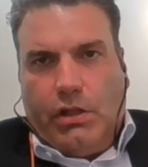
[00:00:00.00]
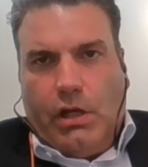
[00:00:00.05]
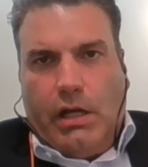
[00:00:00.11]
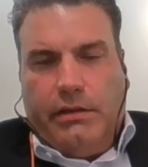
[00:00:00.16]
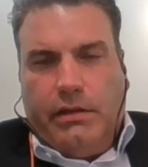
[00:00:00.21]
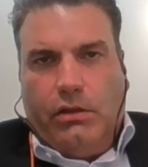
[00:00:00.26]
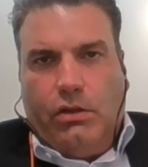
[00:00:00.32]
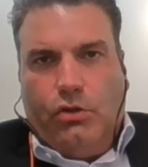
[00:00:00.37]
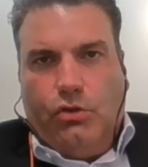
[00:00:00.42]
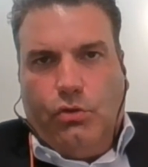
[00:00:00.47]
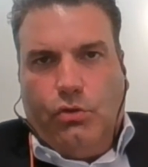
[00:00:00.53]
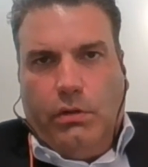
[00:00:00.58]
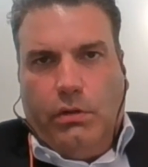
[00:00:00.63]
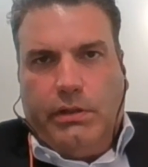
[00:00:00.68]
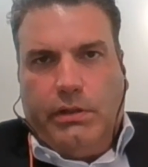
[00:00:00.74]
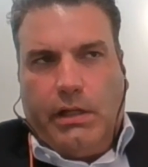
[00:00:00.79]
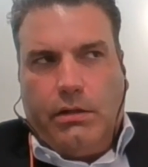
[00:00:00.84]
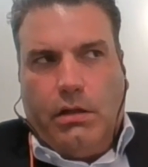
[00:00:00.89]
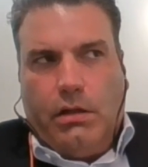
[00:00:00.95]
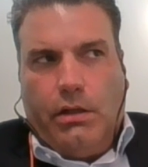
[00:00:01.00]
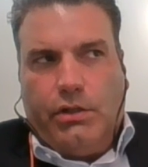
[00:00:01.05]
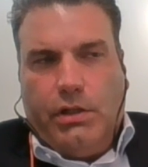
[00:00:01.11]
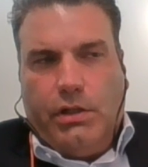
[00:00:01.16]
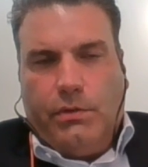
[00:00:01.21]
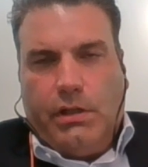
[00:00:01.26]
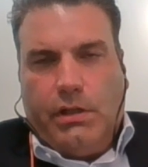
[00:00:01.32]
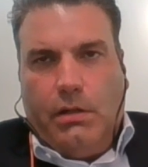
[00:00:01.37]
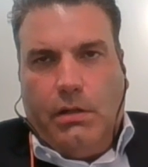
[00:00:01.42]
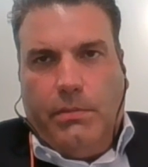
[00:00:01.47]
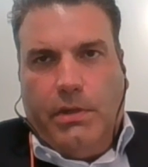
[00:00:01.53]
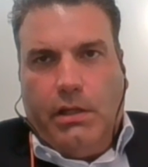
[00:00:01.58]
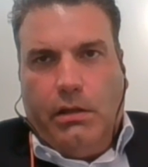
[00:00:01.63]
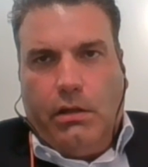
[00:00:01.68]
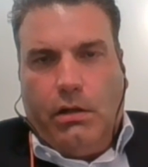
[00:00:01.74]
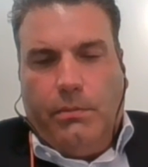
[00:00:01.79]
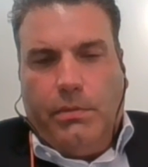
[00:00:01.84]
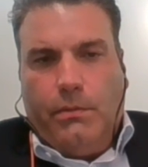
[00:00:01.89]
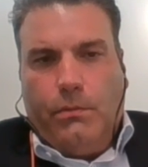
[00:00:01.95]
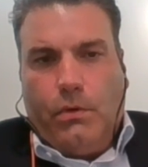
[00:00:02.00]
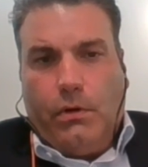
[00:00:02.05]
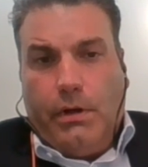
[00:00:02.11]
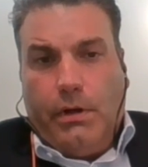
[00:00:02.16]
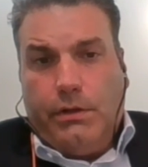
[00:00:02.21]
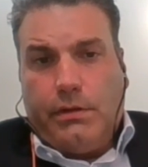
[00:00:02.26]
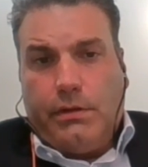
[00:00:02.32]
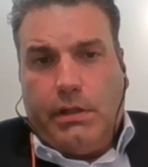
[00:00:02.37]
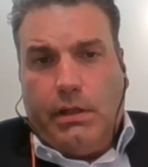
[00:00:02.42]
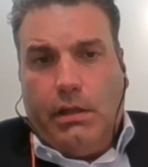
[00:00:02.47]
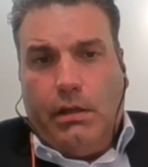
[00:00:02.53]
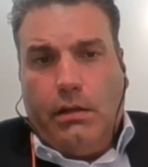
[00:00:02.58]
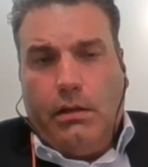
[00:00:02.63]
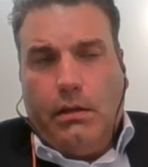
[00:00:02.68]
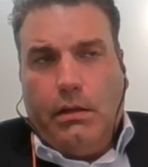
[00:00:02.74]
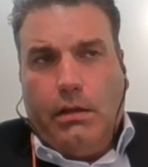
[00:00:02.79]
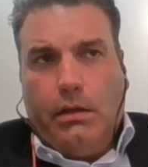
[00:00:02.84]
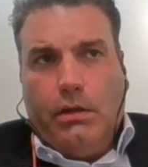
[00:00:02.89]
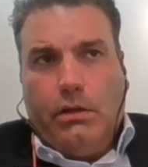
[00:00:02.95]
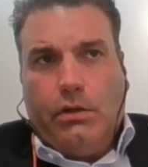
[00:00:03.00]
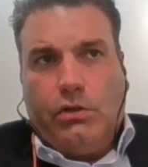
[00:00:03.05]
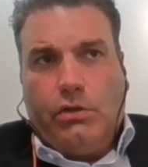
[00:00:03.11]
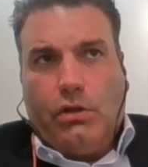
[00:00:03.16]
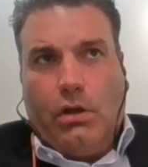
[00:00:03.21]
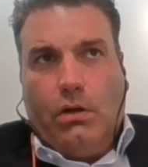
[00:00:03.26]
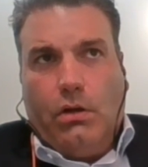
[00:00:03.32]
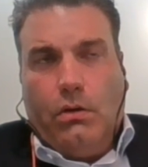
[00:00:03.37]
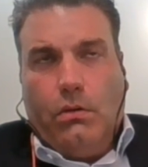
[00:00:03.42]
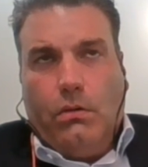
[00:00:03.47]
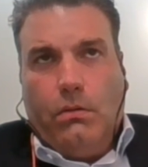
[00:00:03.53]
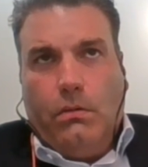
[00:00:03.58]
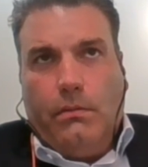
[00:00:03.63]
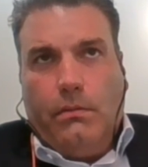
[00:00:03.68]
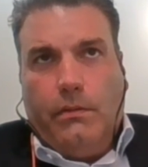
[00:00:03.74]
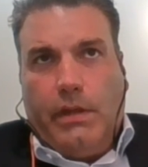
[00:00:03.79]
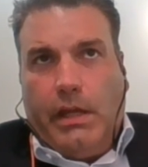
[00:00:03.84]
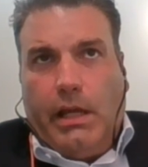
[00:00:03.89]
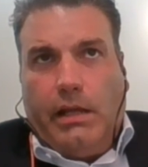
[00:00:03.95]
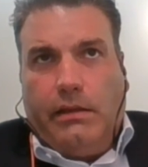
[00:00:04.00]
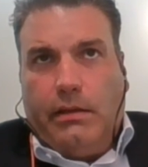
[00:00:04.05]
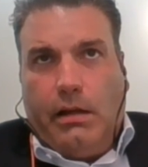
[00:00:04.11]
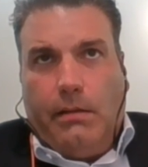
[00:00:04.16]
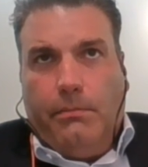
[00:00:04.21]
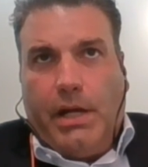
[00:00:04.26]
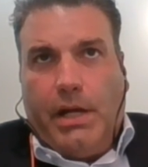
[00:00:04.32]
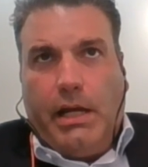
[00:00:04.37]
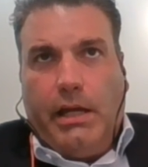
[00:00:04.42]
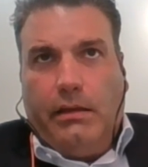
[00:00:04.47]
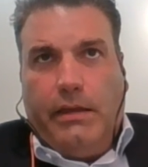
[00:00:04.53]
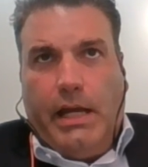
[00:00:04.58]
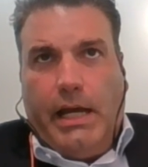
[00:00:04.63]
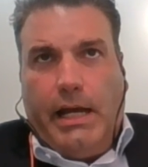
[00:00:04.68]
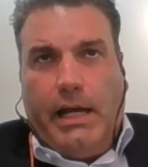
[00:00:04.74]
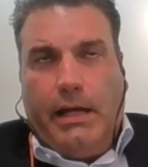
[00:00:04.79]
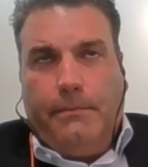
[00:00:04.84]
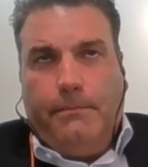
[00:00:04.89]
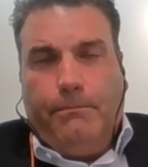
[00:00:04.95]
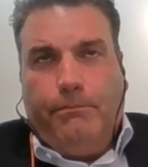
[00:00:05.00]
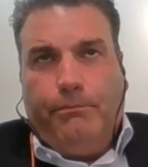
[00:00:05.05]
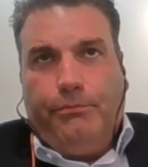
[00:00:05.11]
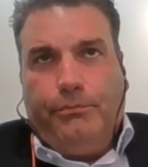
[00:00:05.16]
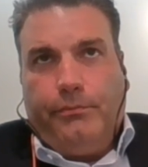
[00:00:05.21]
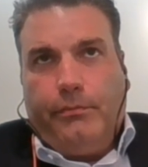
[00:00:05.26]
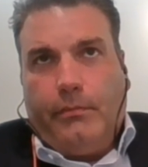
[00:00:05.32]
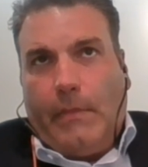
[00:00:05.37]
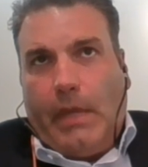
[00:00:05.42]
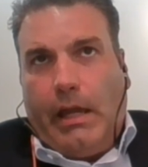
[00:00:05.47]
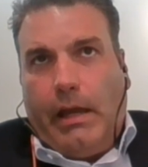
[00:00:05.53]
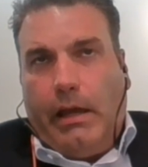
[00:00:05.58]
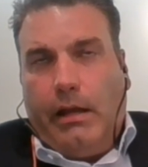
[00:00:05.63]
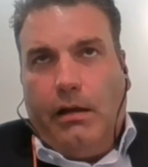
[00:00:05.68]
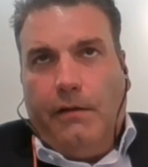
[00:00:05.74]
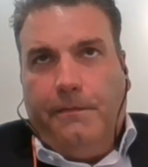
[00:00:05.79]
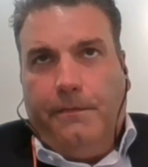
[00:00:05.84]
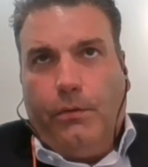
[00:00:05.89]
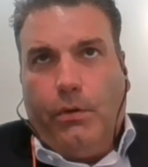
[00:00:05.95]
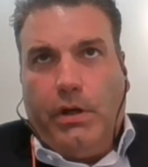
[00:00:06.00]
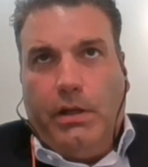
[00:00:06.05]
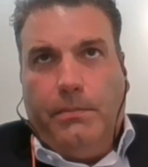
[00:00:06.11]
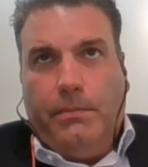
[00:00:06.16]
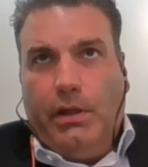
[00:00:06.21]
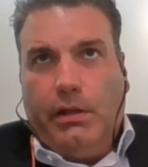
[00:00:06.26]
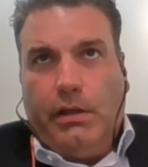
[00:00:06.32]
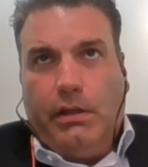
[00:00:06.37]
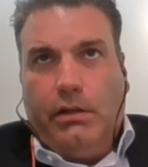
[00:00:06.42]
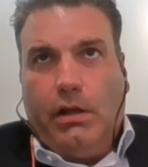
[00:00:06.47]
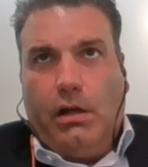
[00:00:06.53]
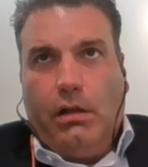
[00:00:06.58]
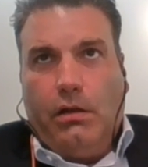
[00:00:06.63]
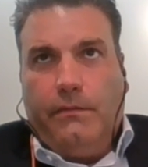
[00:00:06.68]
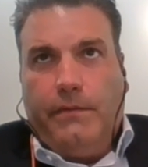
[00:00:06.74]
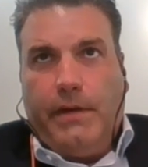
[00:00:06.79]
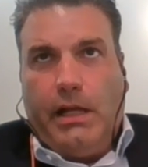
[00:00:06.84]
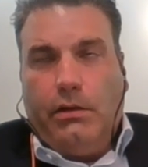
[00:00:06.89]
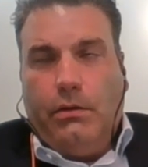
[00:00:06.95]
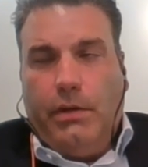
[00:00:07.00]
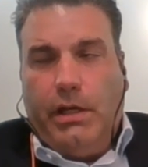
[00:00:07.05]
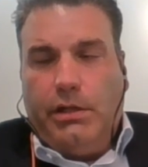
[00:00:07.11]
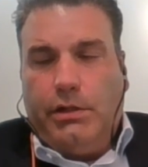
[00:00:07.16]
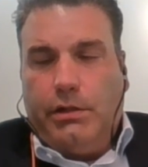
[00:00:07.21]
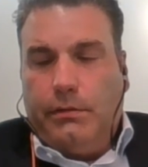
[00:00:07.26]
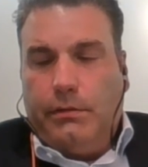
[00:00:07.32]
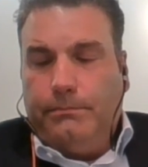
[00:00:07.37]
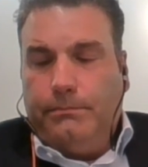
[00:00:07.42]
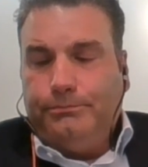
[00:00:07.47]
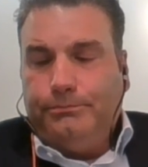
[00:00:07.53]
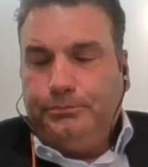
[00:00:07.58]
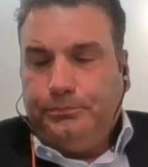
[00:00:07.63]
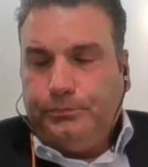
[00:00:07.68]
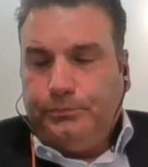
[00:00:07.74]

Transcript: They just thought that the Juul technology was going to be a little bit more interesting, so they ended up buying that at a $40 billion valuation.